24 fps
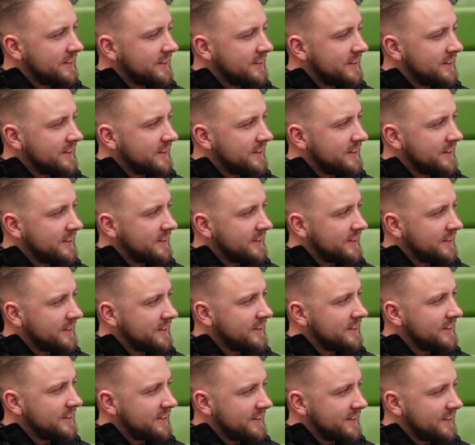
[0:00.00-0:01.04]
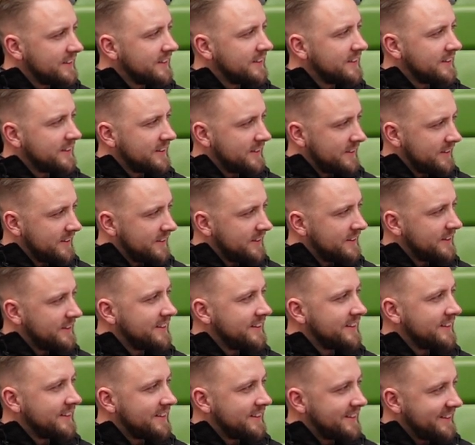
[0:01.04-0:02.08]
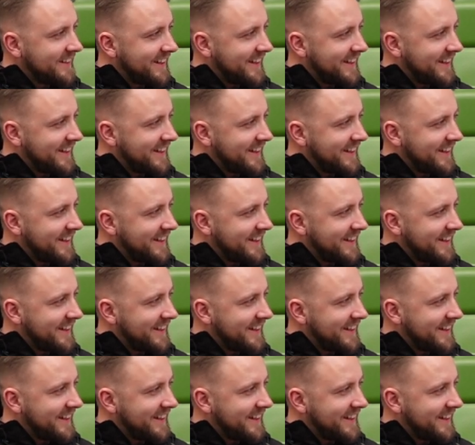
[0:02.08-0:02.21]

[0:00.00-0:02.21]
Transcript: No words are spoken by the person on screen.